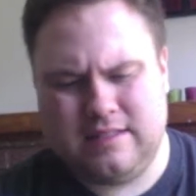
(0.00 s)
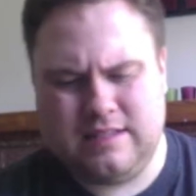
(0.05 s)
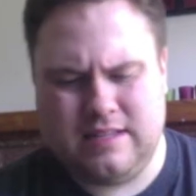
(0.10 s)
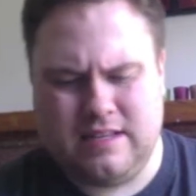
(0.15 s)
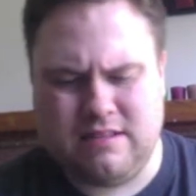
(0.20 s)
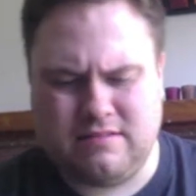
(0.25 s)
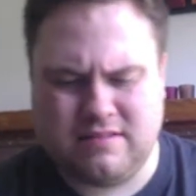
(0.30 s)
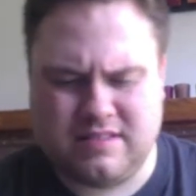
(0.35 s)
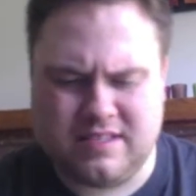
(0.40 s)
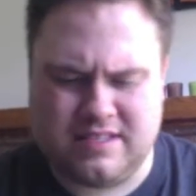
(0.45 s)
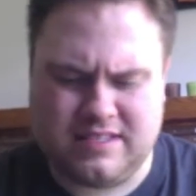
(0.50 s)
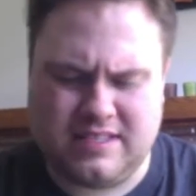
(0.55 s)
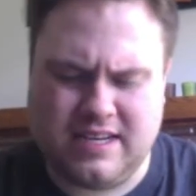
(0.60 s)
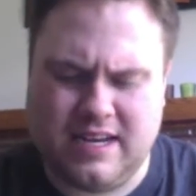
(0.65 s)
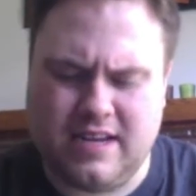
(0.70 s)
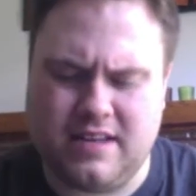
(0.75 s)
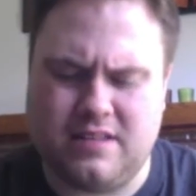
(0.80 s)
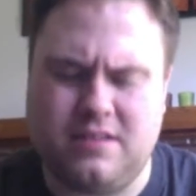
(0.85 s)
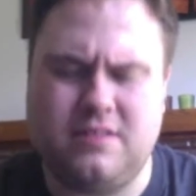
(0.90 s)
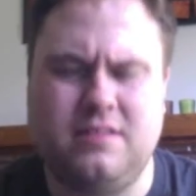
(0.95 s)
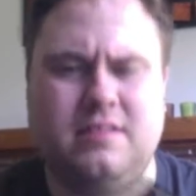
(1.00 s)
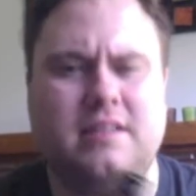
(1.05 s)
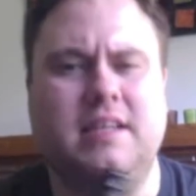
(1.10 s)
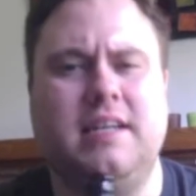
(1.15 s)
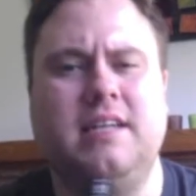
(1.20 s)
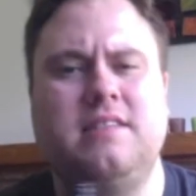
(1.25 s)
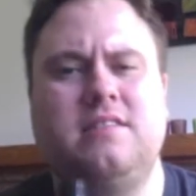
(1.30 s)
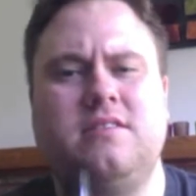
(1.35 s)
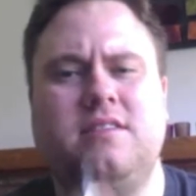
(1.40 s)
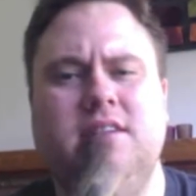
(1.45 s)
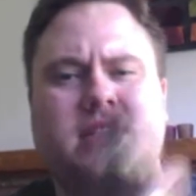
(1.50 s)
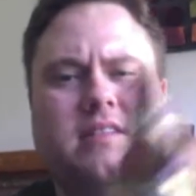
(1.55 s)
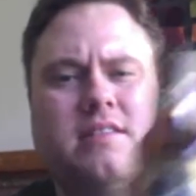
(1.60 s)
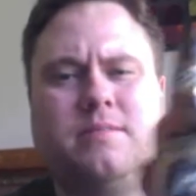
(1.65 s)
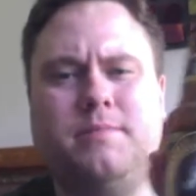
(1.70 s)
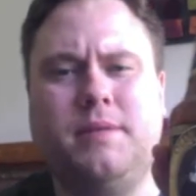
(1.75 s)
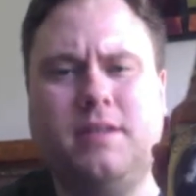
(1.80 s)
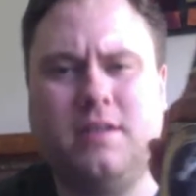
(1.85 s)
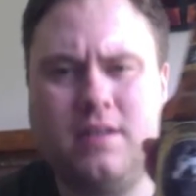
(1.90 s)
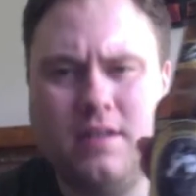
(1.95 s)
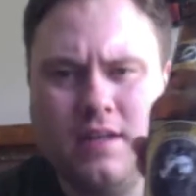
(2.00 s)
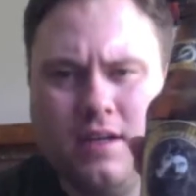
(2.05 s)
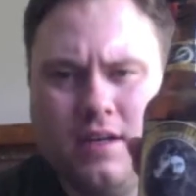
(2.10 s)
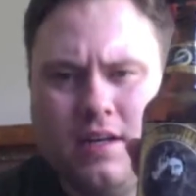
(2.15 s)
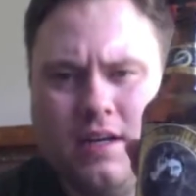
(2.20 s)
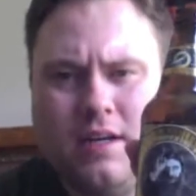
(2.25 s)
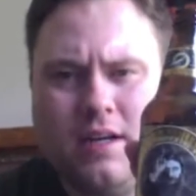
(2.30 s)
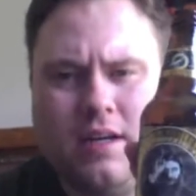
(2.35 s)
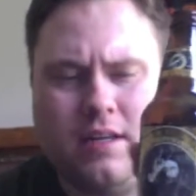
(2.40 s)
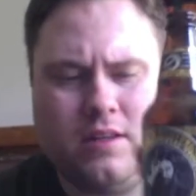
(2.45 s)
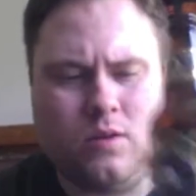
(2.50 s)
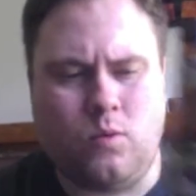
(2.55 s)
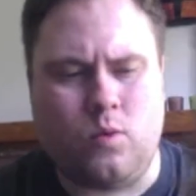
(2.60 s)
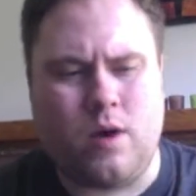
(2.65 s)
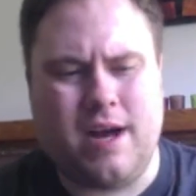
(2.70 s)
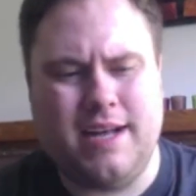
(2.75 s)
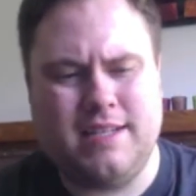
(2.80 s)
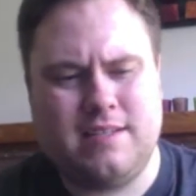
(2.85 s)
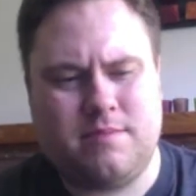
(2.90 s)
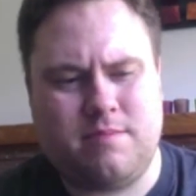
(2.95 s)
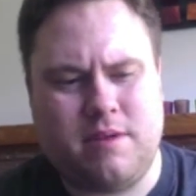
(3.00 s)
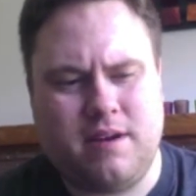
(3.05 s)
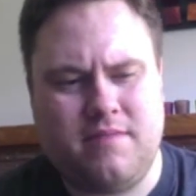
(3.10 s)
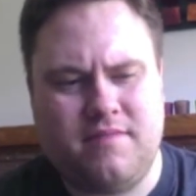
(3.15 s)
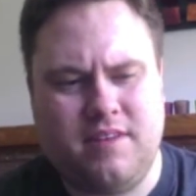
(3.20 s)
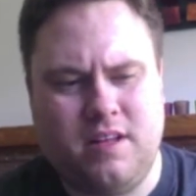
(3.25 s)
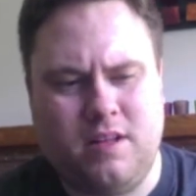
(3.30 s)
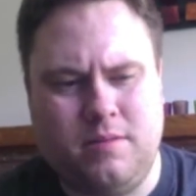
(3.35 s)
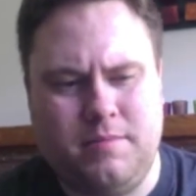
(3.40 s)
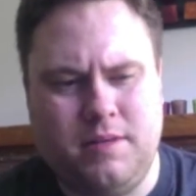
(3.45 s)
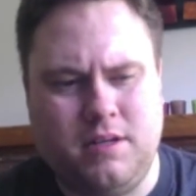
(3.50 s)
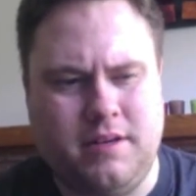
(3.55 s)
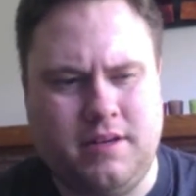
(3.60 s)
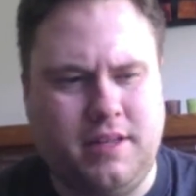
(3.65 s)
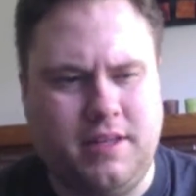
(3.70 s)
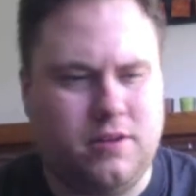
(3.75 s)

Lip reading: else to say other than the history of this beer and the widespread availability.